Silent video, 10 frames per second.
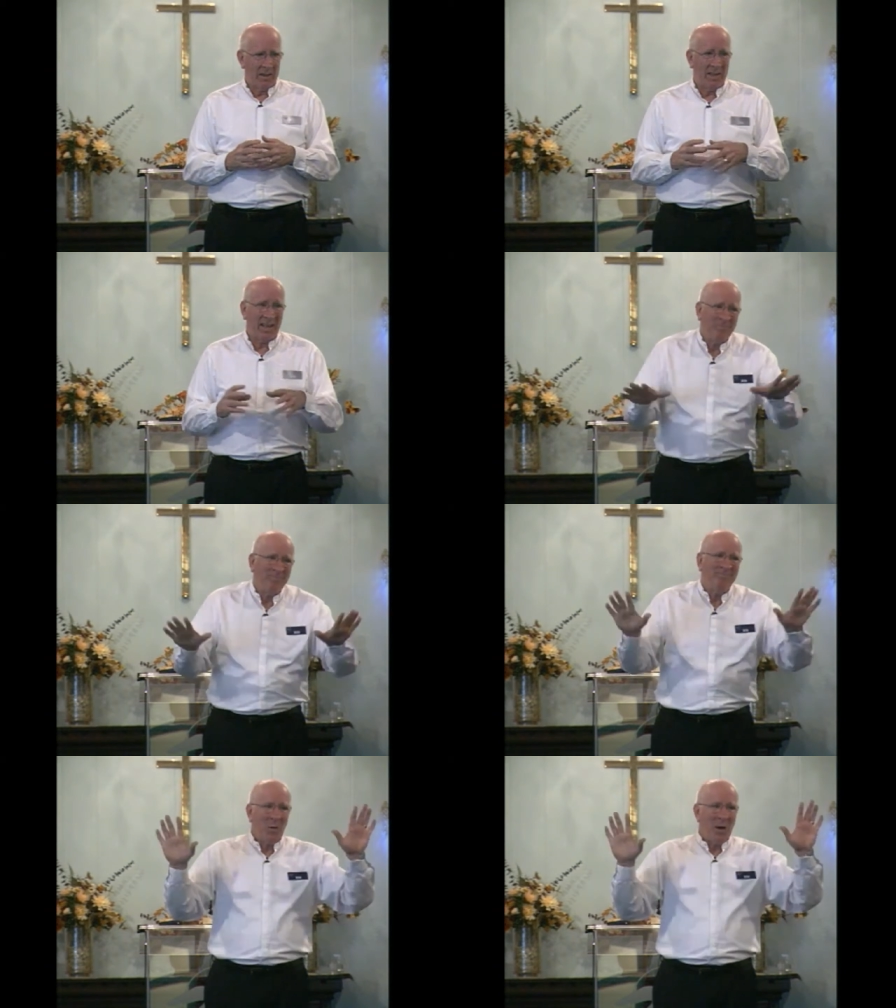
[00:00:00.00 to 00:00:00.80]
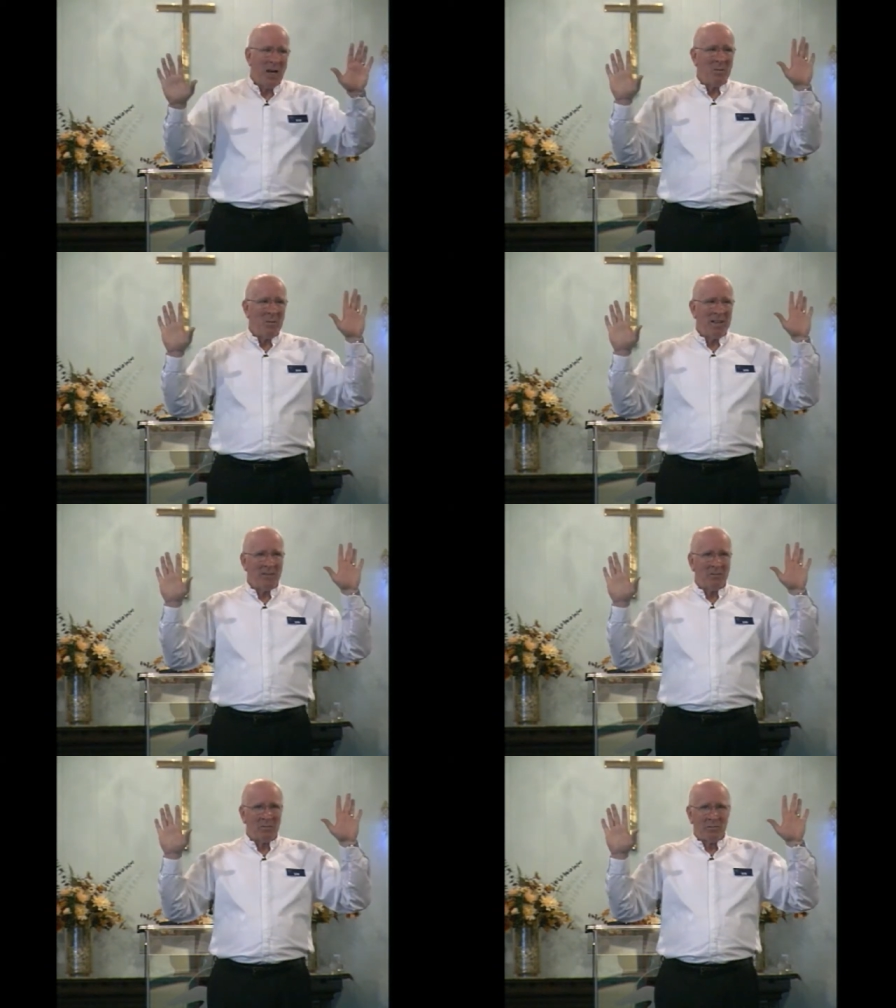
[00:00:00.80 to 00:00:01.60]
And then I go, wait a minute.
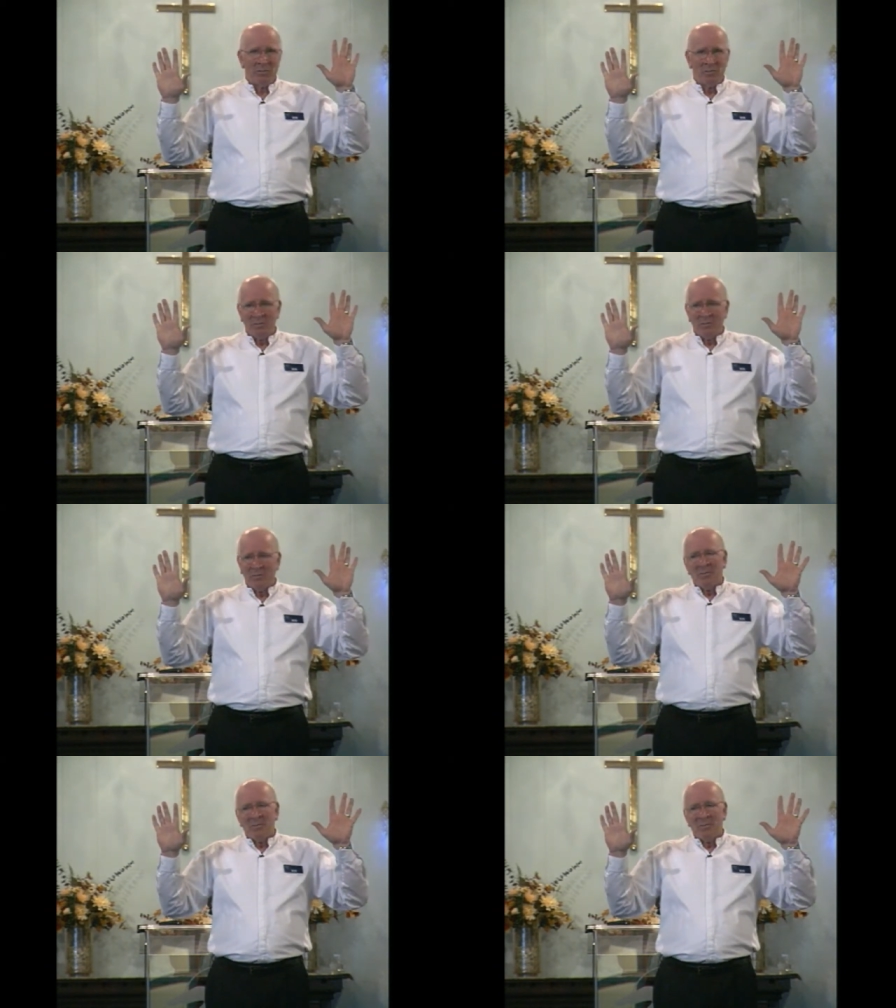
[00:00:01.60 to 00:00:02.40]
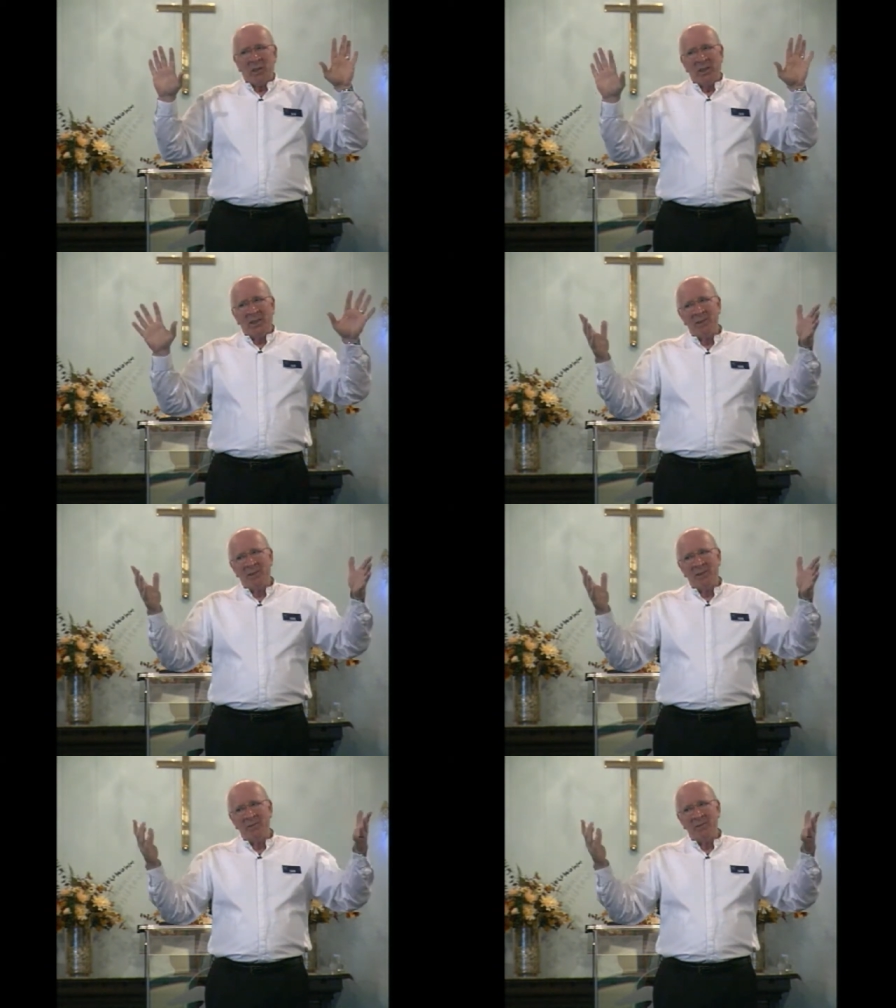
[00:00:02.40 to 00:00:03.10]
Breathe.